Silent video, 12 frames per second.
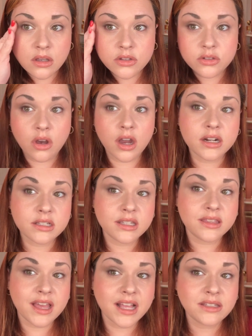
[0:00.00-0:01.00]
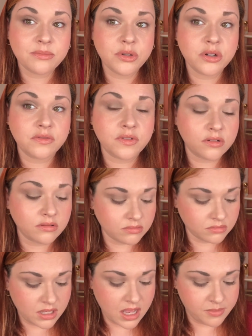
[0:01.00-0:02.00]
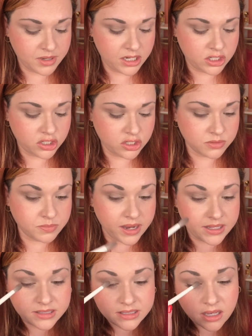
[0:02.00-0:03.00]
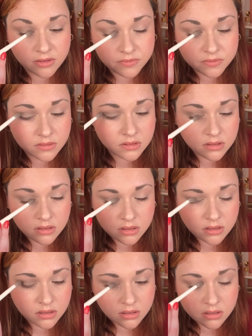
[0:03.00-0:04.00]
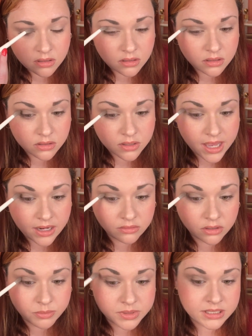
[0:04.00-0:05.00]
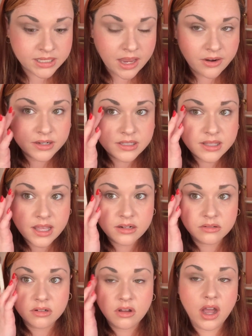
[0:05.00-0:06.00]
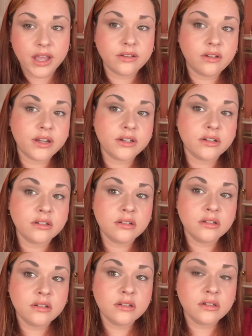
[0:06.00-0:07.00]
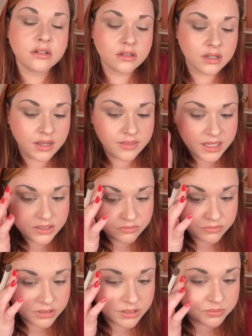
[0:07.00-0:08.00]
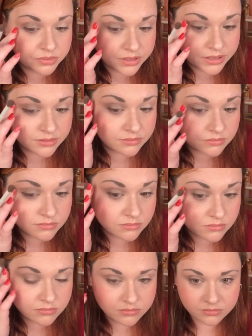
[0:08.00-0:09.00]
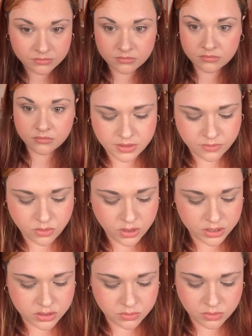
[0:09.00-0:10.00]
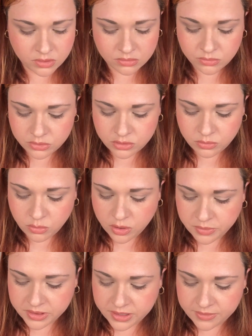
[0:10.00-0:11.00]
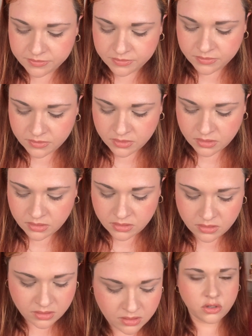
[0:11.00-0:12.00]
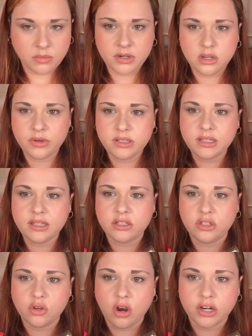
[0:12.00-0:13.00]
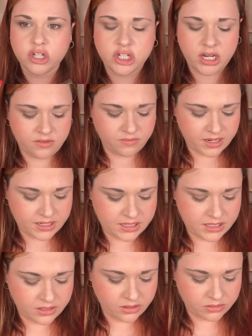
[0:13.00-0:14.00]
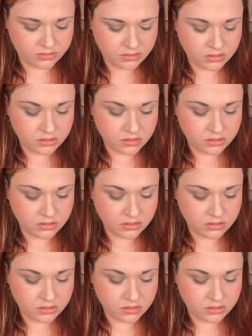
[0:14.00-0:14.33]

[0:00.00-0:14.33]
So honestly, that's a beautiful combination just by itself. Add a little mascara to that, a little eyeliner, and that's really pretty. But of course, we'll do more with it. So I'm going to go into this dark shade right here